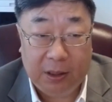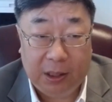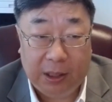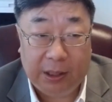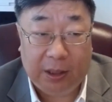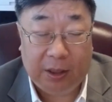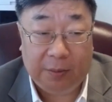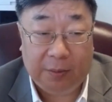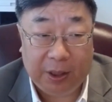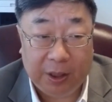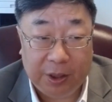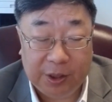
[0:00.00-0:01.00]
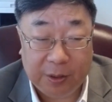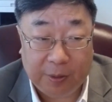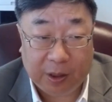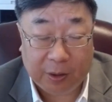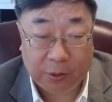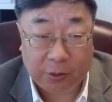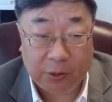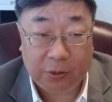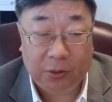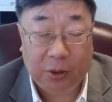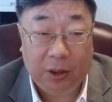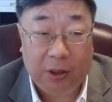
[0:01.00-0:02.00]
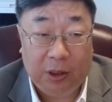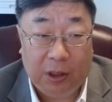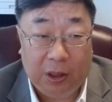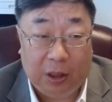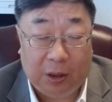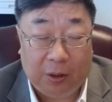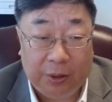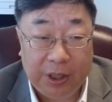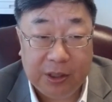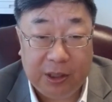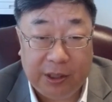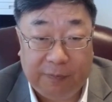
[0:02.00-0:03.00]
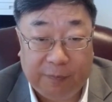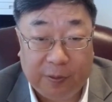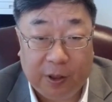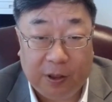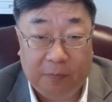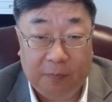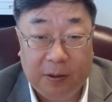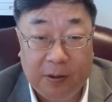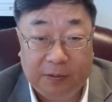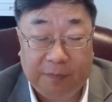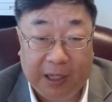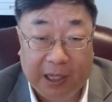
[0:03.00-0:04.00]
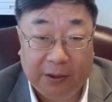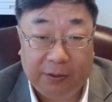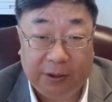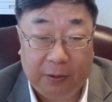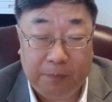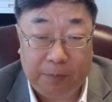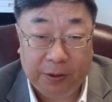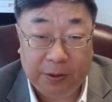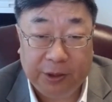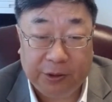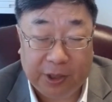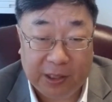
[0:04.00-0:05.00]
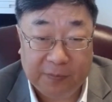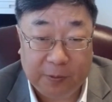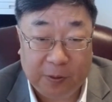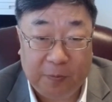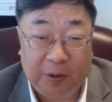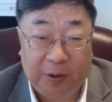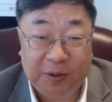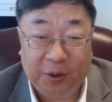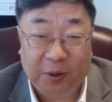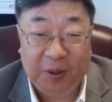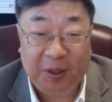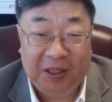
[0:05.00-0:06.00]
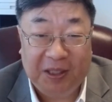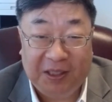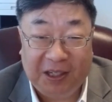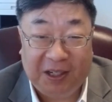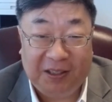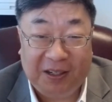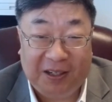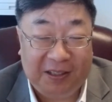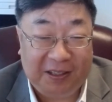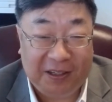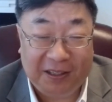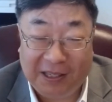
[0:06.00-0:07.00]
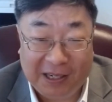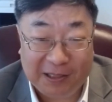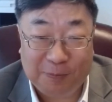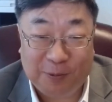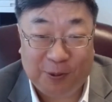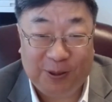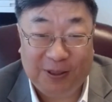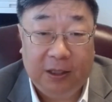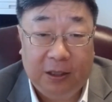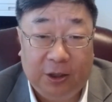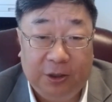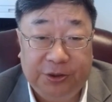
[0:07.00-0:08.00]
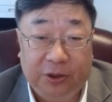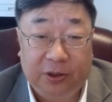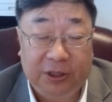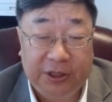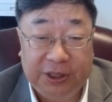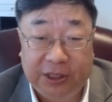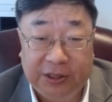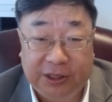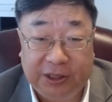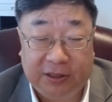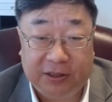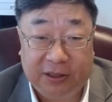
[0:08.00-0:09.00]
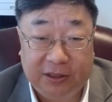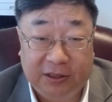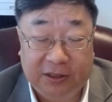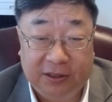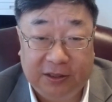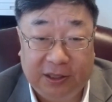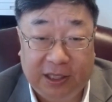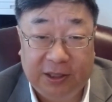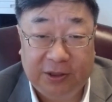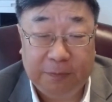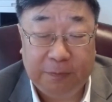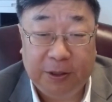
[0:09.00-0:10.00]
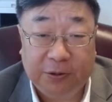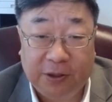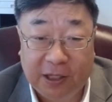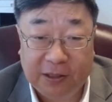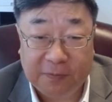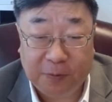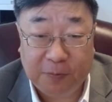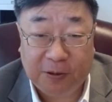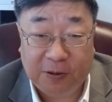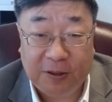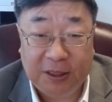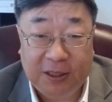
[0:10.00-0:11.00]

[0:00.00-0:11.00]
And then because of our crew are originally from the factory building transformers, so they're the expert. Also logistics, shipping transformer.